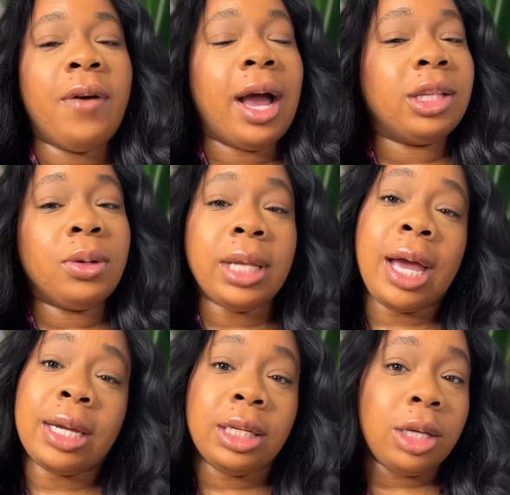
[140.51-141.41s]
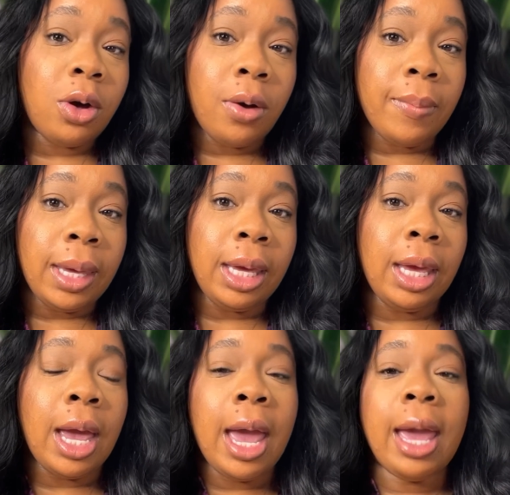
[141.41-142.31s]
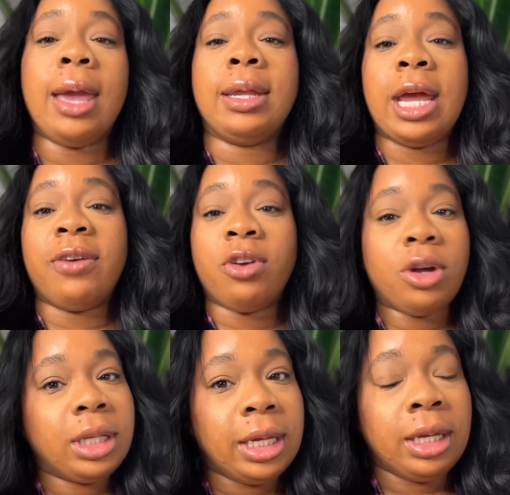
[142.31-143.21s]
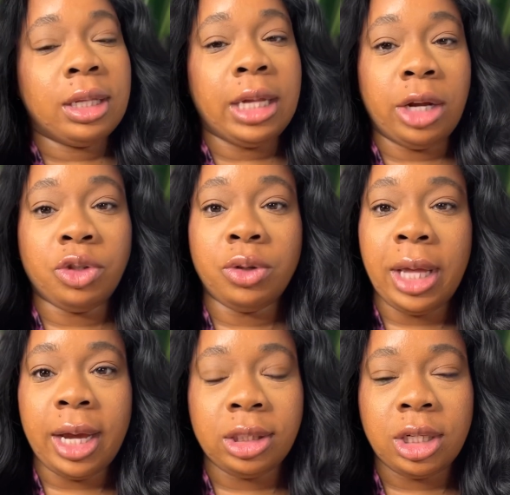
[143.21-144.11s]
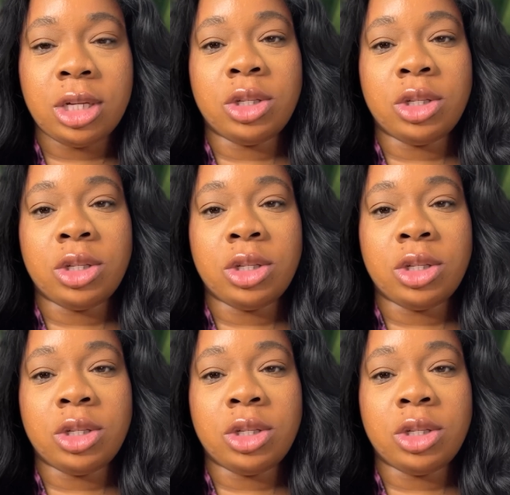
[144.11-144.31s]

I don't like how they look on me, and I have curly natural lashes,